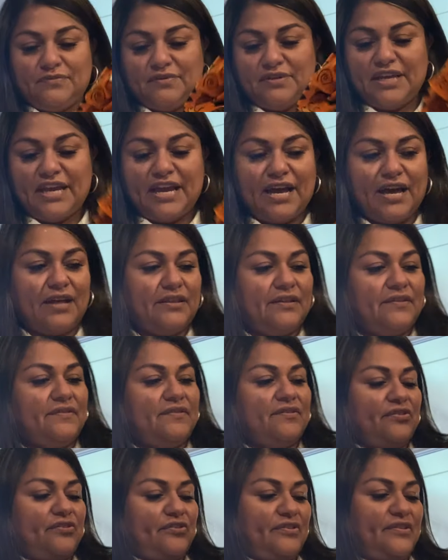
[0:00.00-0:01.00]
Yeah, this
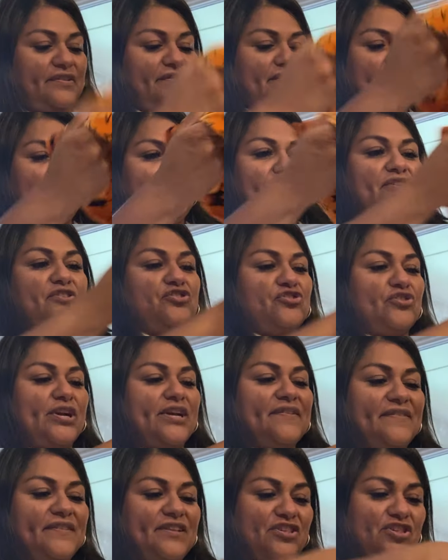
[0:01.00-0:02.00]
is the
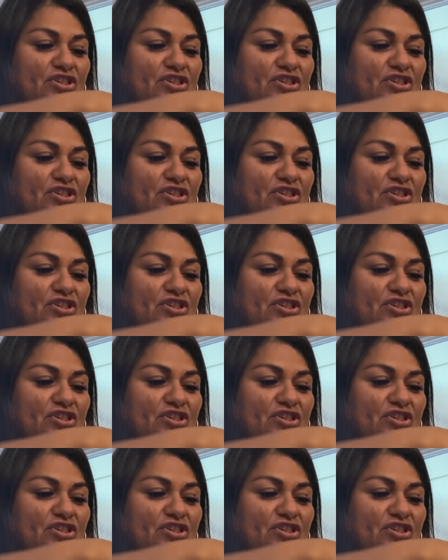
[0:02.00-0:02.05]
dress that